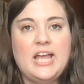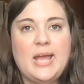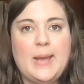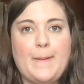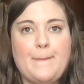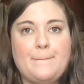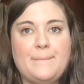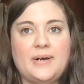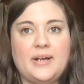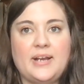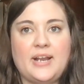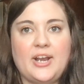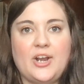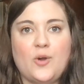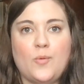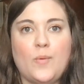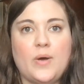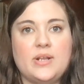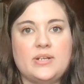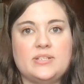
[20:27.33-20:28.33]
But I
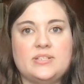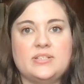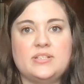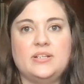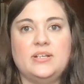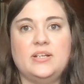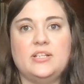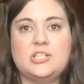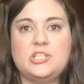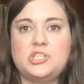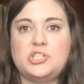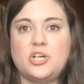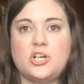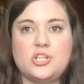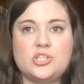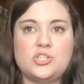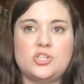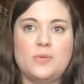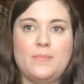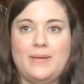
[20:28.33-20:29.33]
don't want to
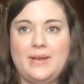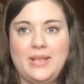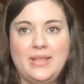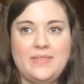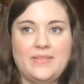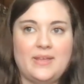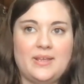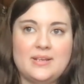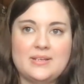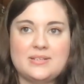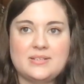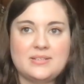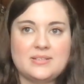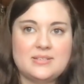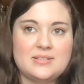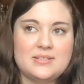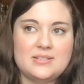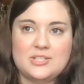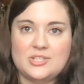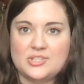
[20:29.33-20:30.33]
start so many that
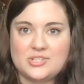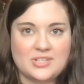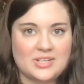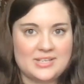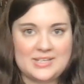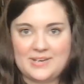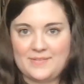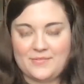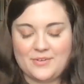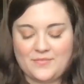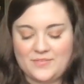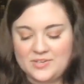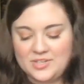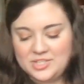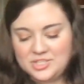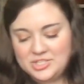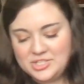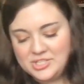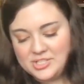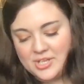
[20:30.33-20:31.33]
there's like never
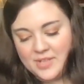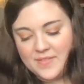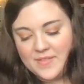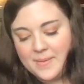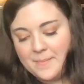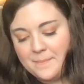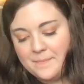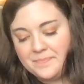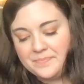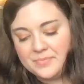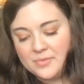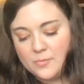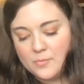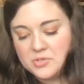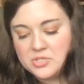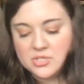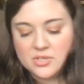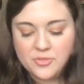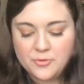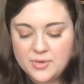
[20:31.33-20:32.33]
finishes on them,
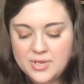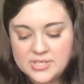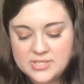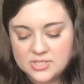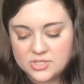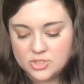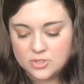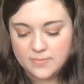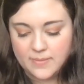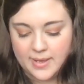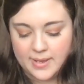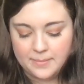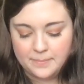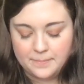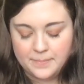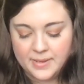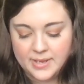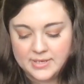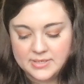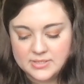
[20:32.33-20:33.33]
which 3 isn't too bad,
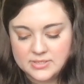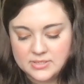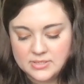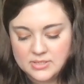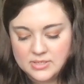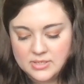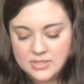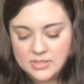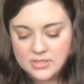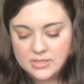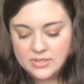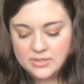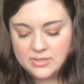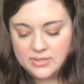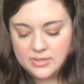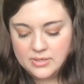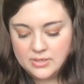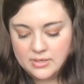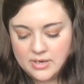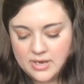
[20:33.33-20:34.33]
but
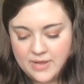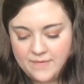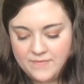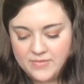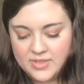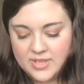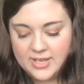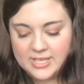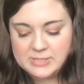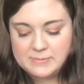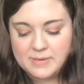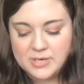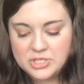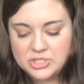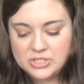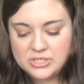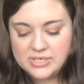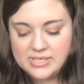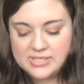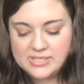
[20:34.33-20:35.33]
I feel like
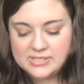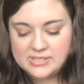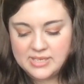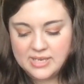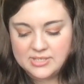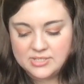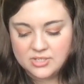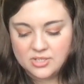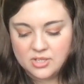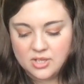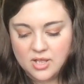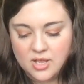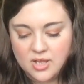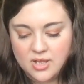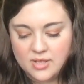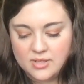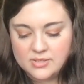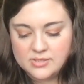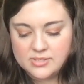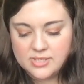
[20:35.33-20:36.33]
especially Santa
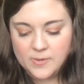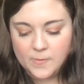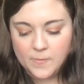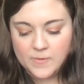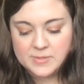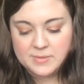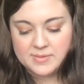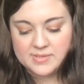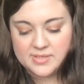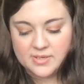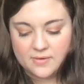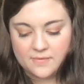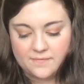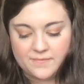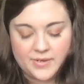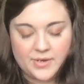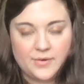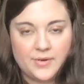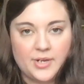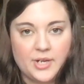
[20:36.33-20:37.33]
Claus and Christmas Elf
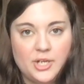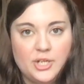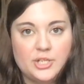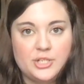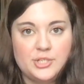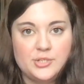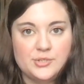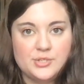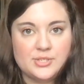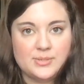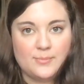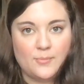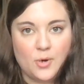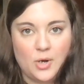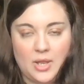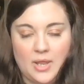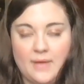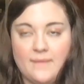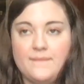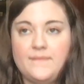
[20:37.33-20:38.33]
Fairy could use some more
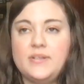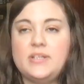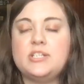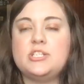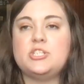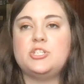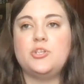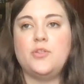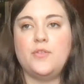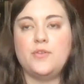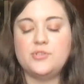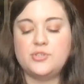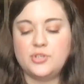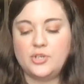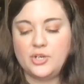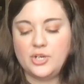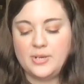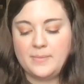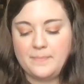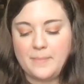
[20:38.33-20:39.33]
love. So those are
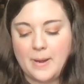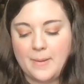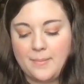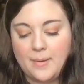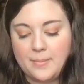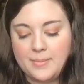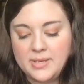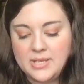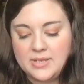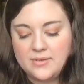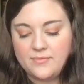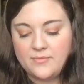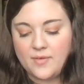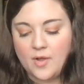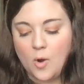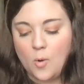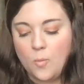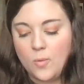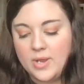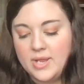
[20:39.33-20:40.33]
I'll probably give
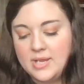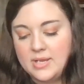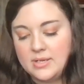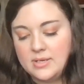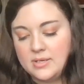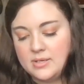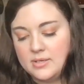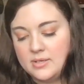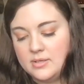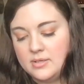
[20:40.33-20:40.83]
a week